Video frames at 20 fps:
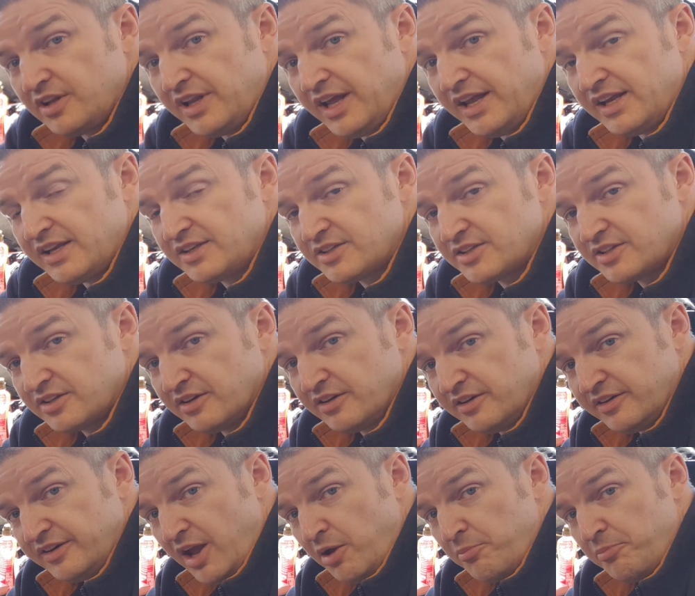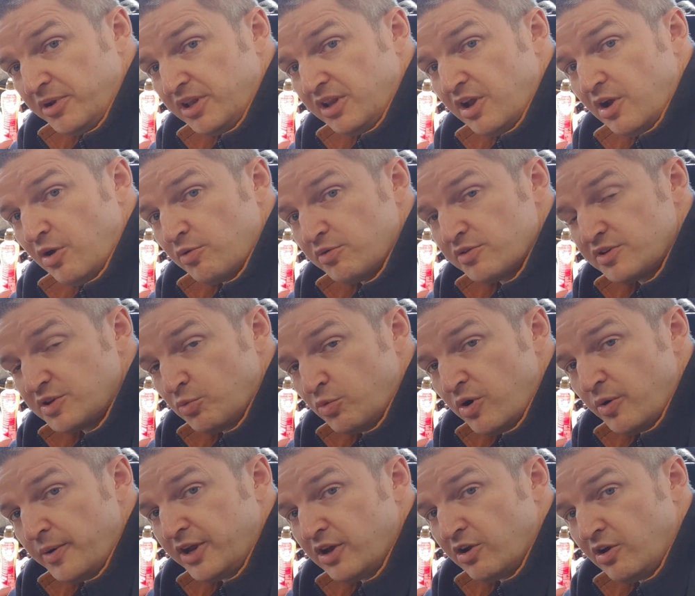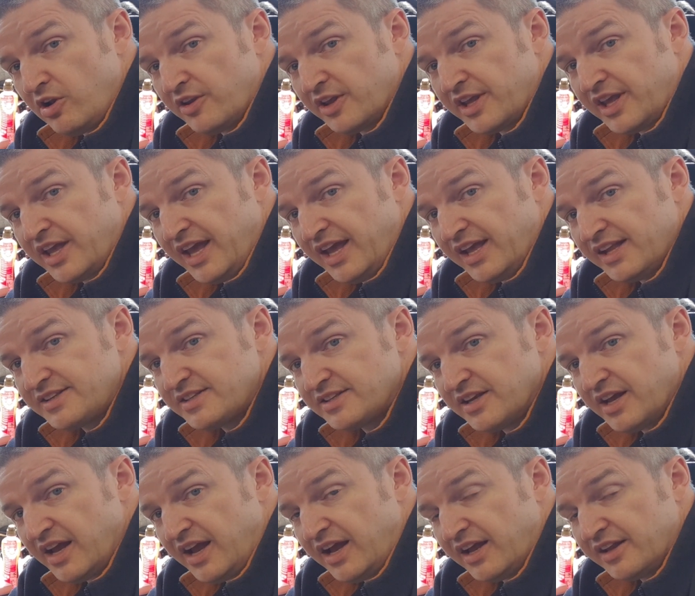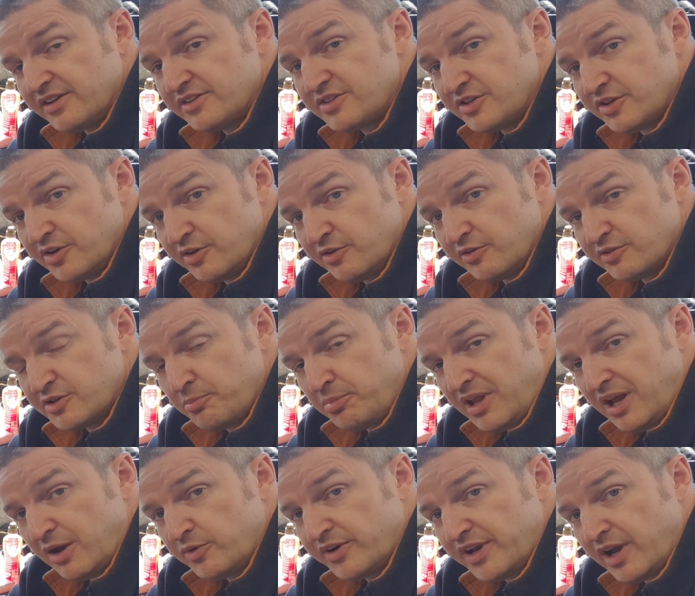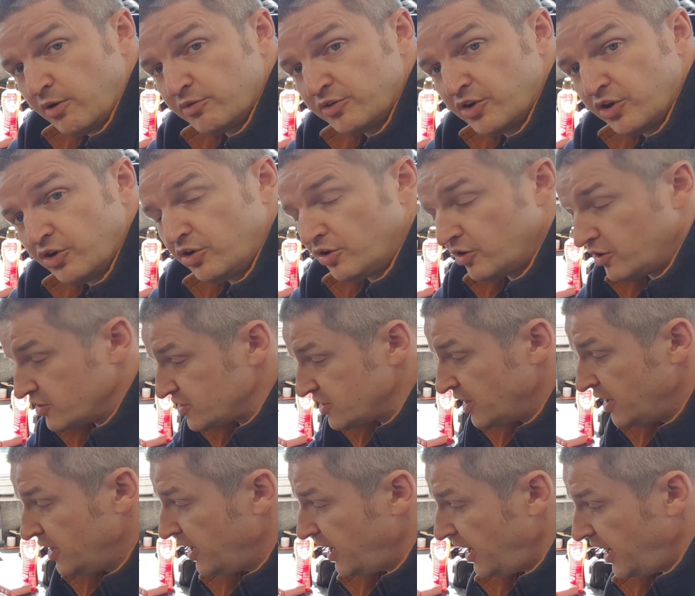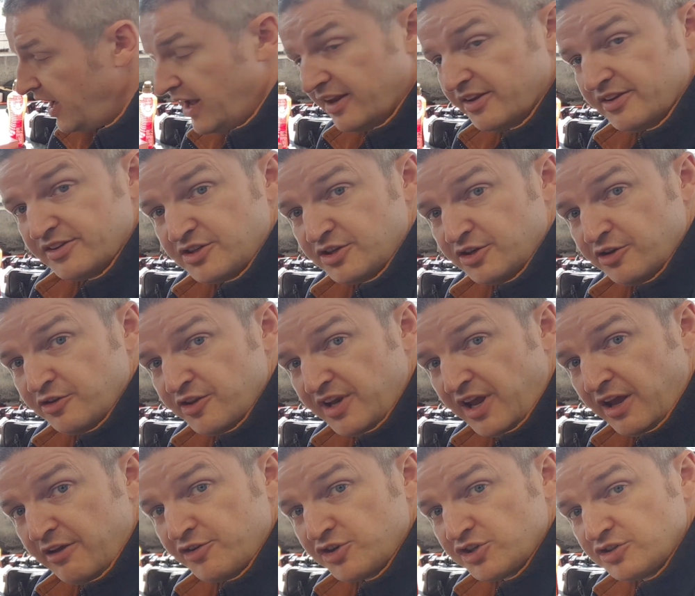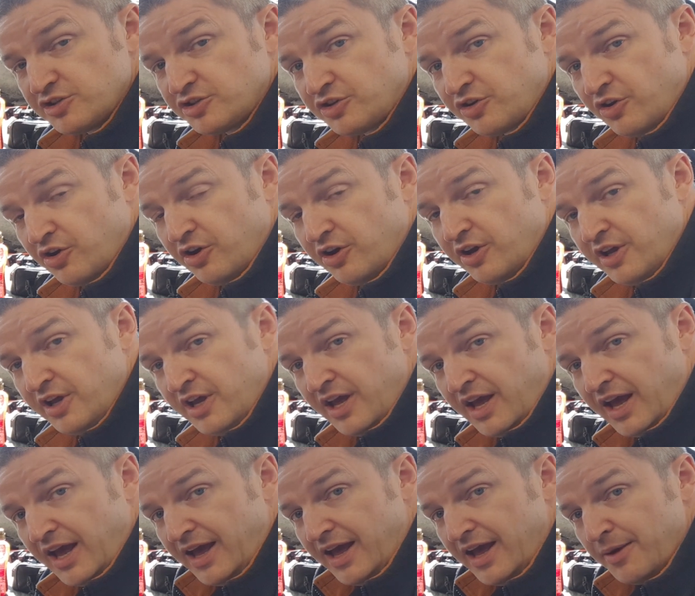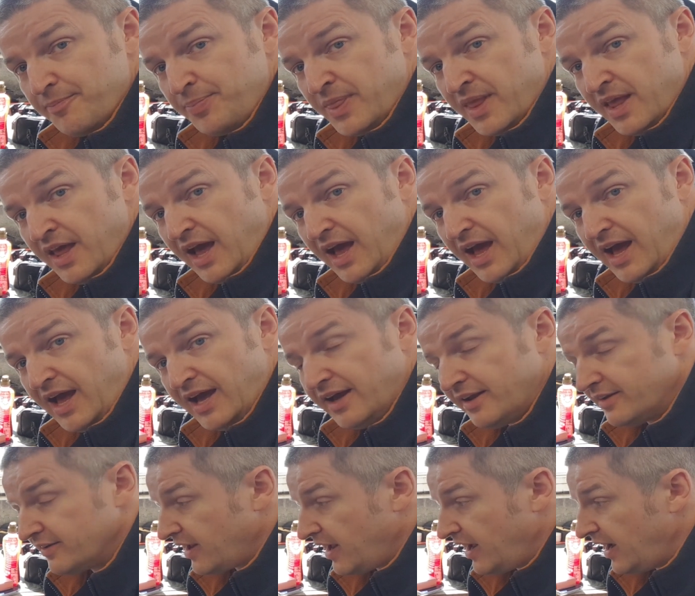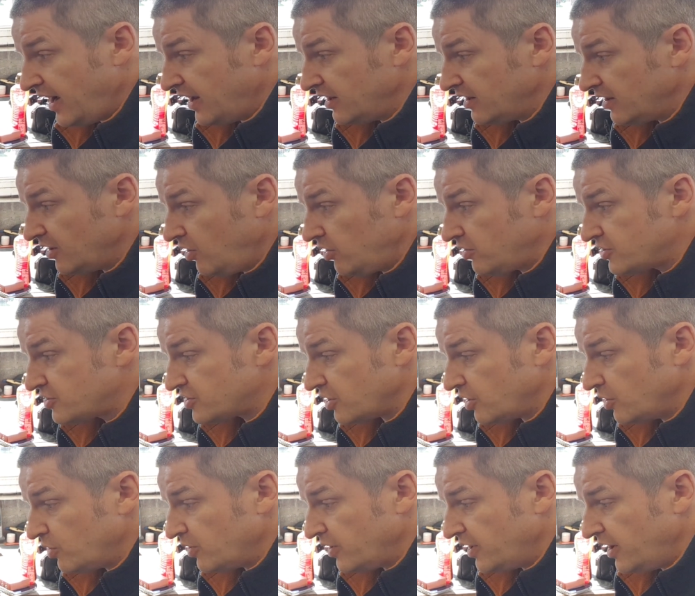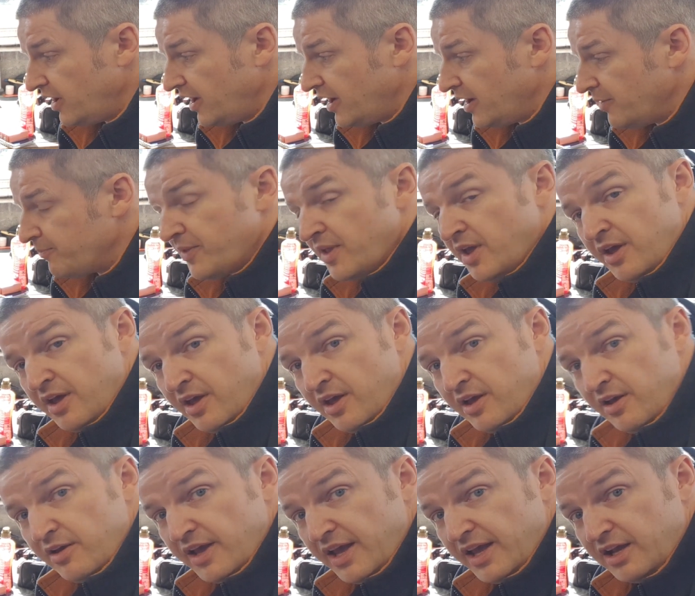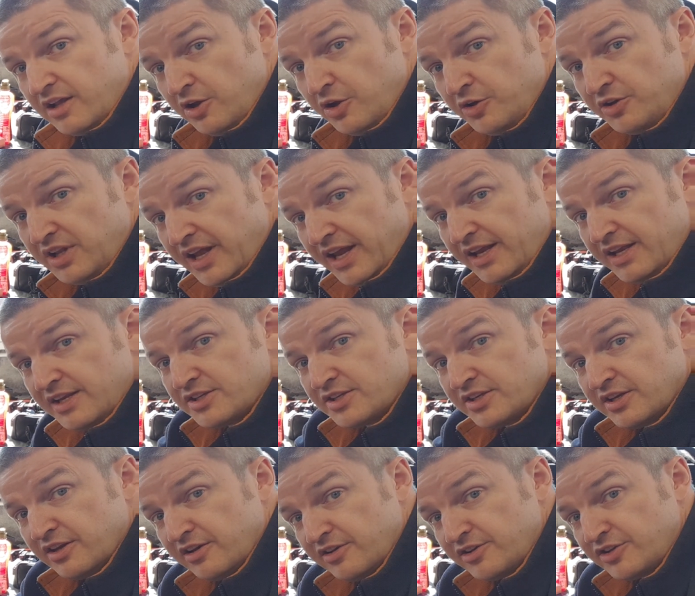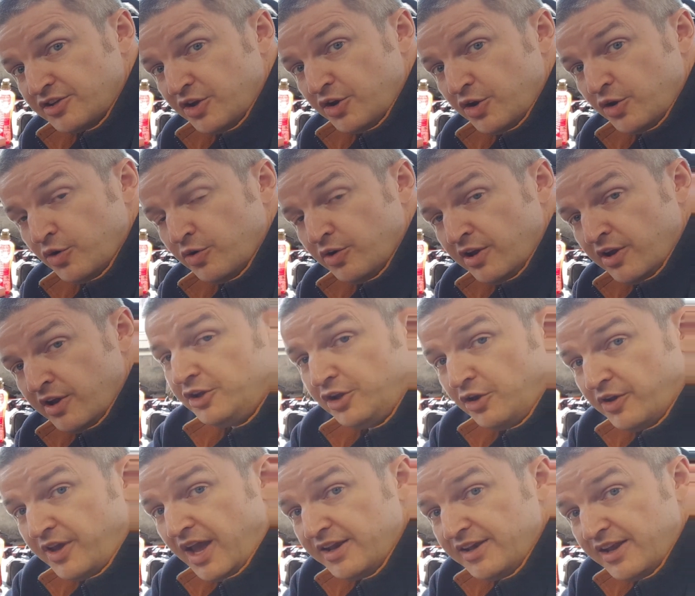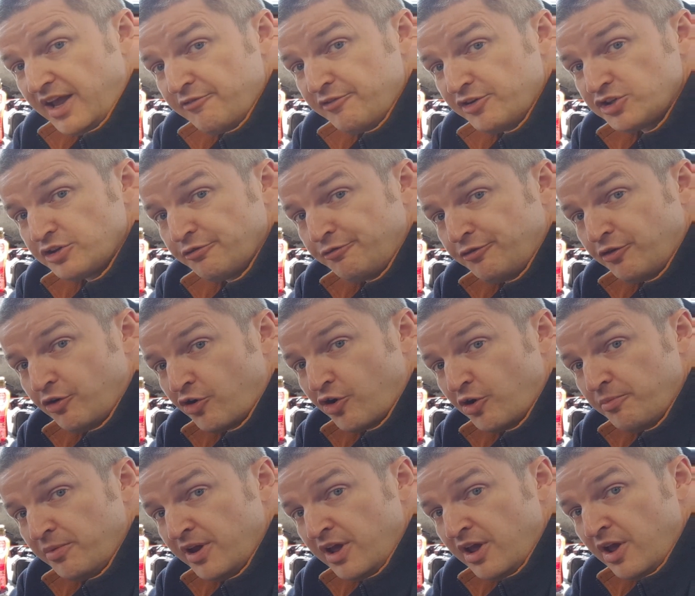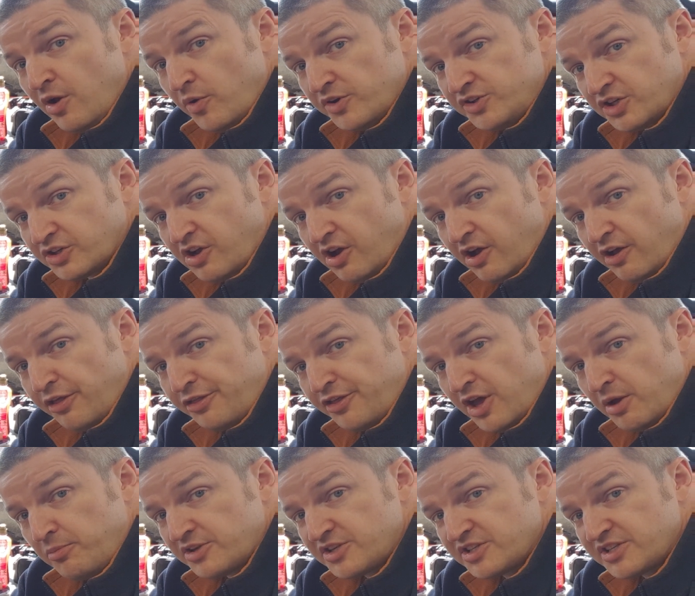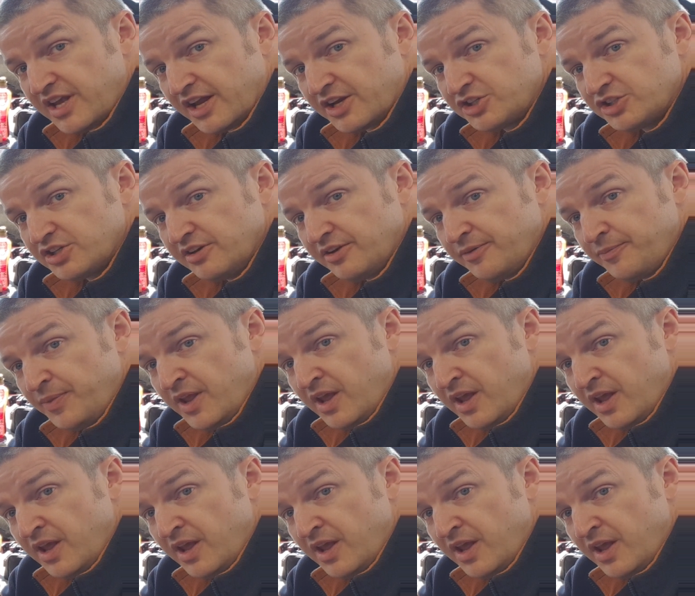links down below to where we got all the kit, and to Blackwood Outdoors, and to the night vision store, and I'll also include links to UK Night Vision Forum, which has got a thermal section,